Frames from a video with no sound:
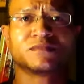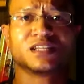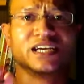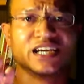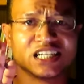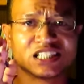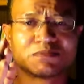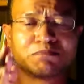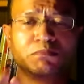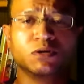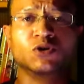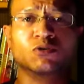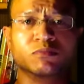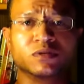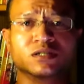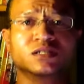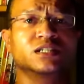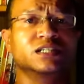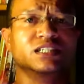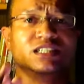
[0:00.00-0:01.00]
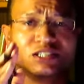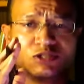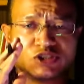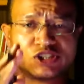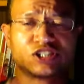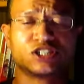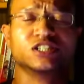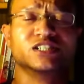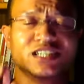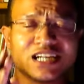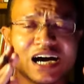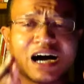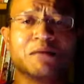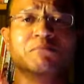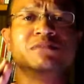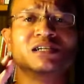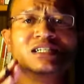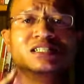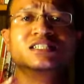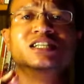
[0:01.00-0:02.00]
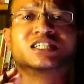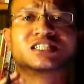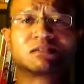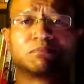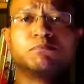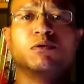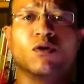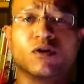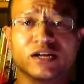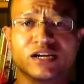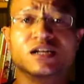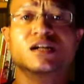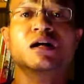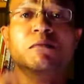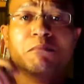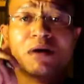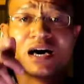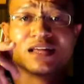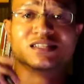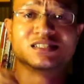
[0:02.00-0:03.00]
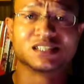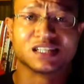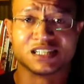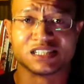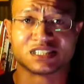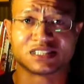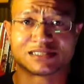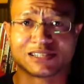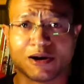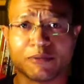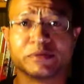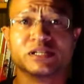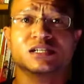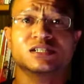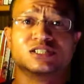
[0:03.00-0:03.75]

It's booming. You should not be disappointed by this latest installment.